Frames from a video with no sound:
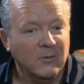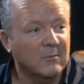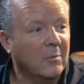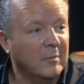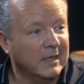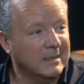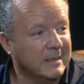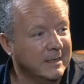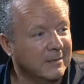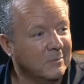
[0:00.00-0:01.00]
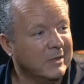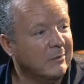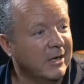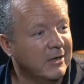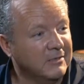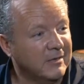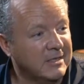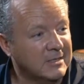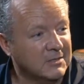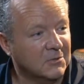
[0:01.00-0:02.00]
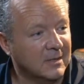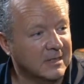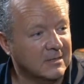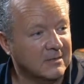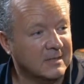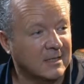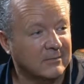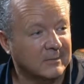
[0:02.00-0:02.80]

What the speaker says: mobility and BYO devices and all that sort of stuff.